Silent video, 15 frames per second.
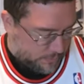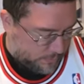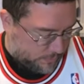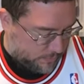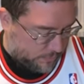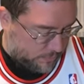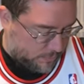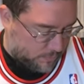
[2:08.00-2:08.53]

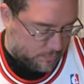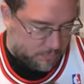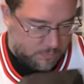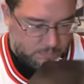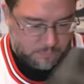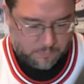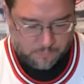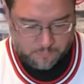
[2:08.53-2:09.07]

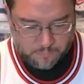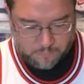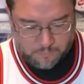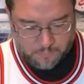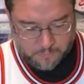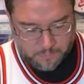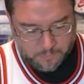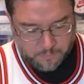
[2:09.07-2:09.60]

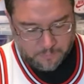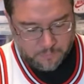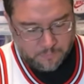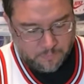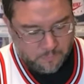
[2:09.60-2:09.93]
(no one is talking)